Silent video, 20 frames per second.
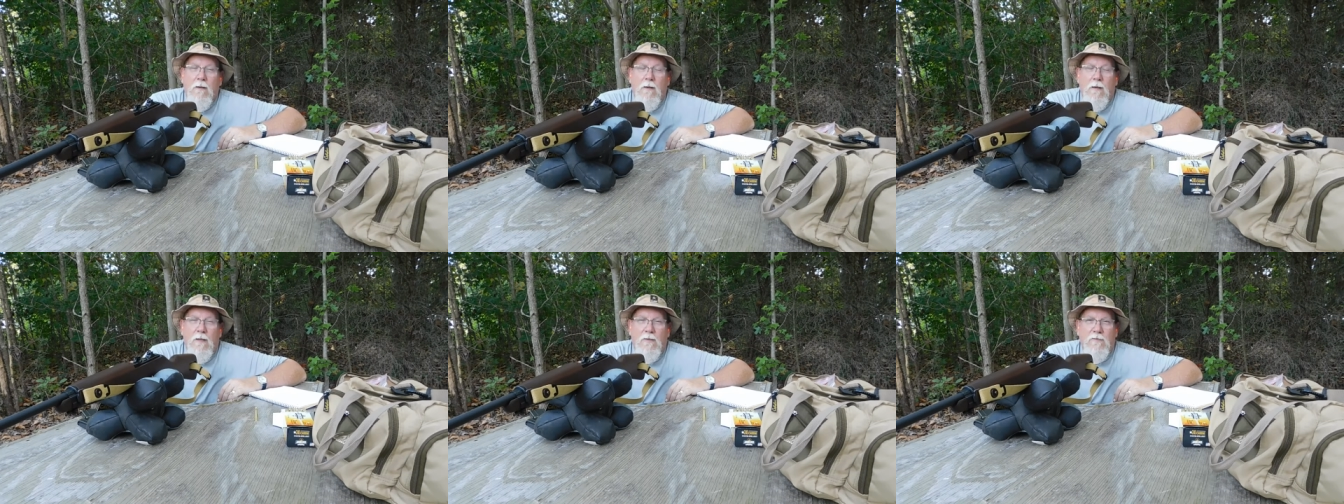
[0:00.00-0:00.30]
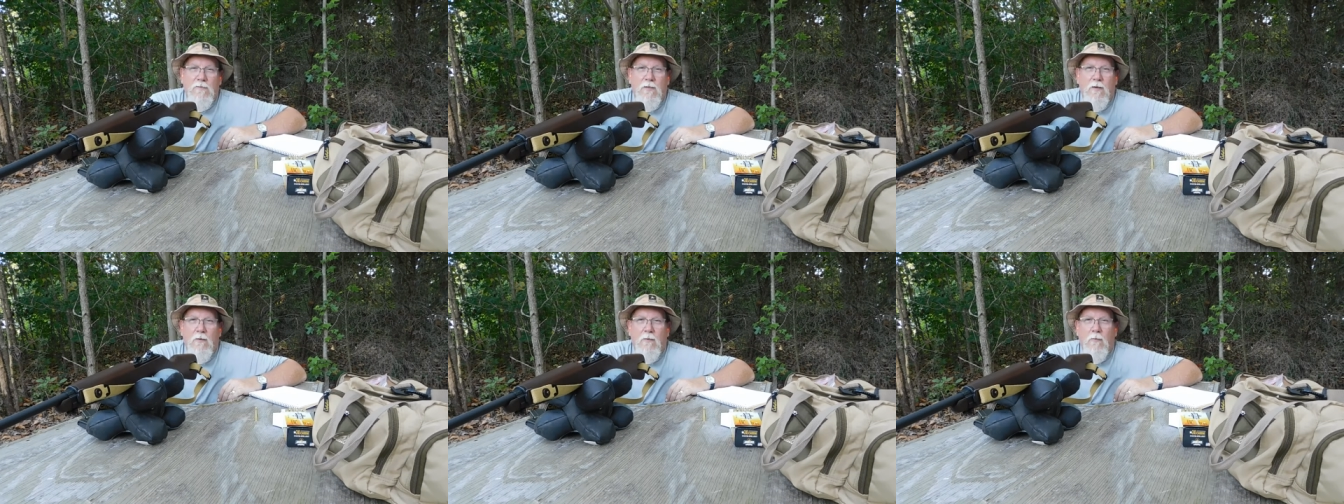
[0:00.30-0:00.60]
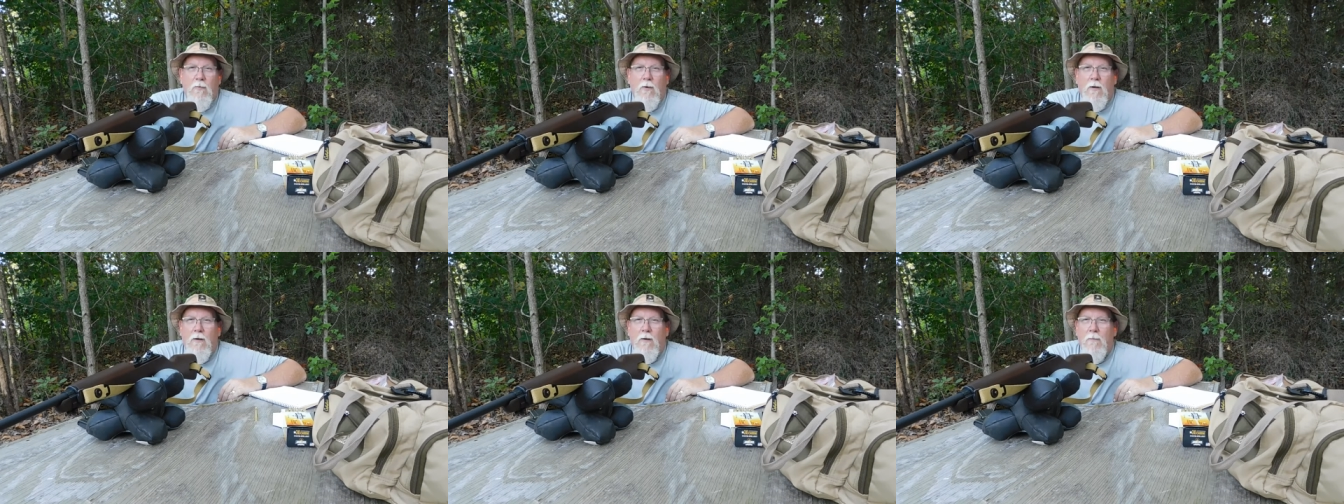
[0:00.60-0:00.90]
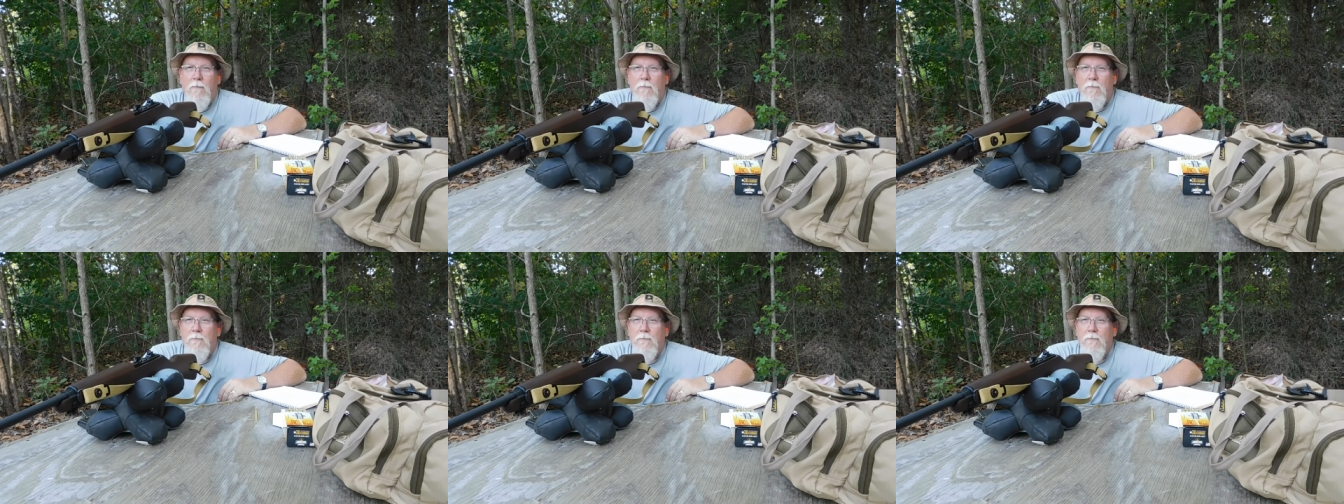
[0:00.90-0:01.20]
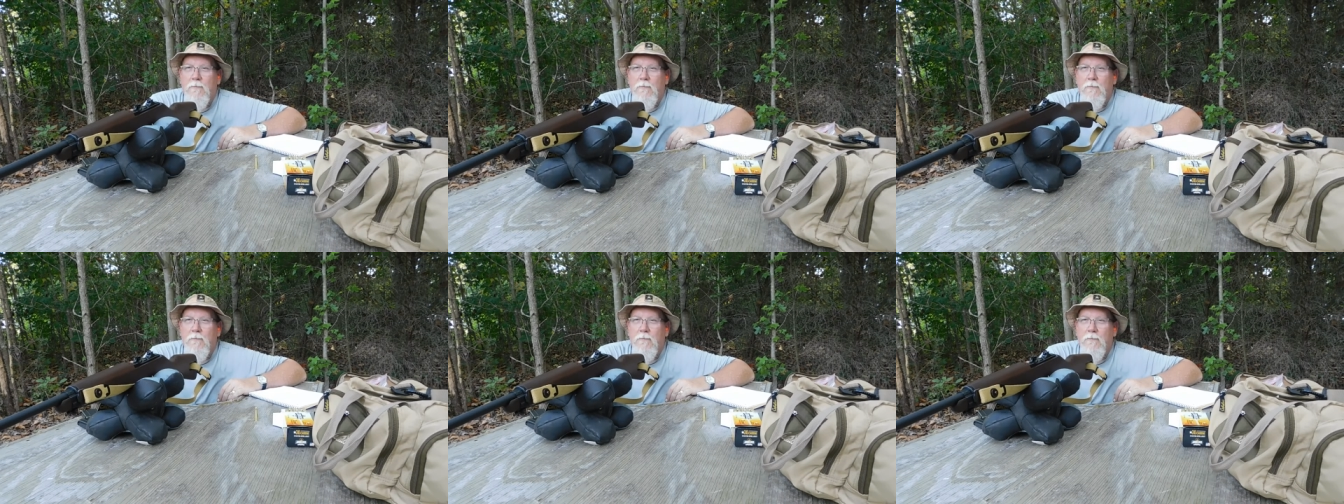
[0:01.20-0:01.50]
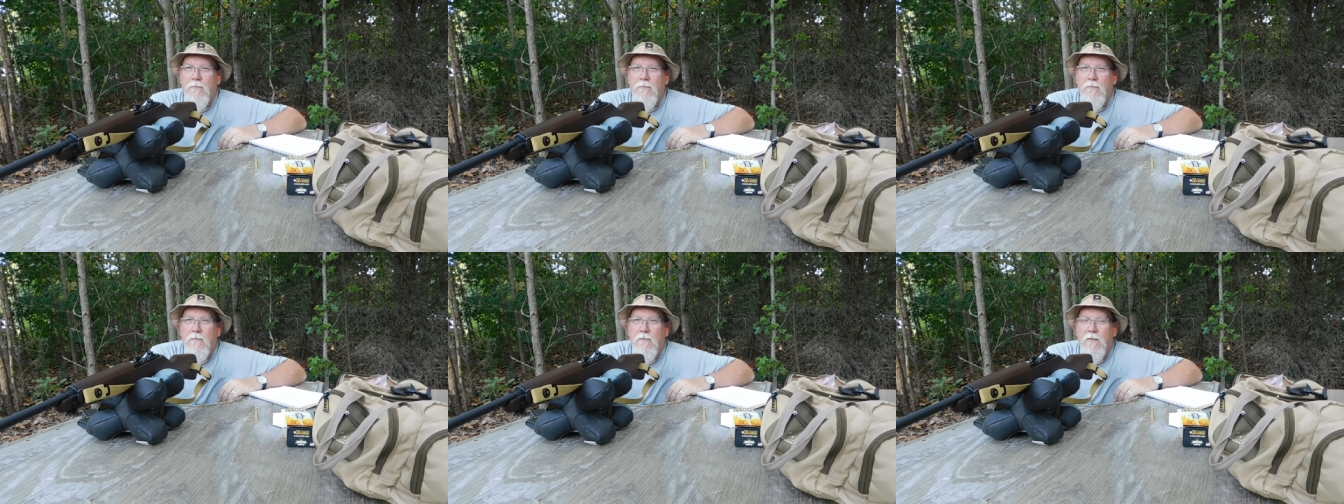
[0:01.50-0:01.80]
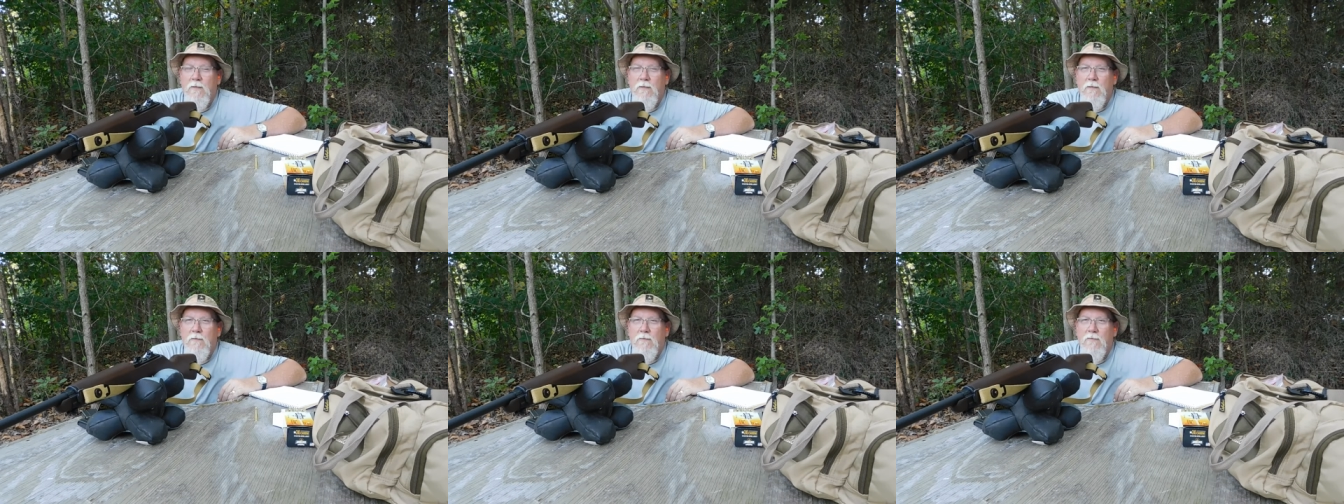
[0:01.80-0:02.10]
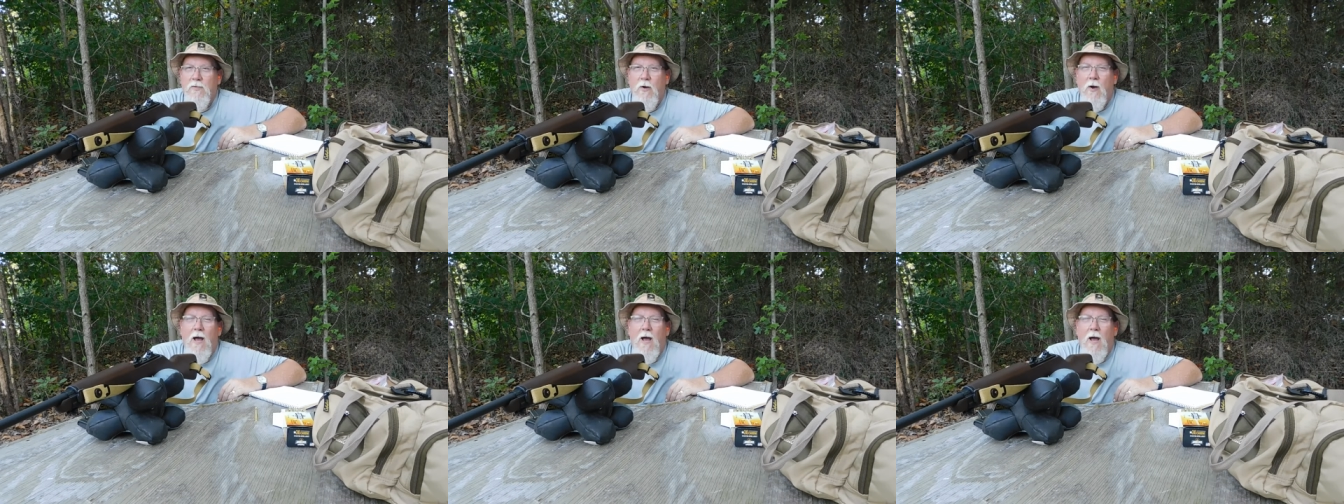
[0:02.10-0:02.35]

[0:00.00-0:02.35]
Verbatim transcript: And so, um, so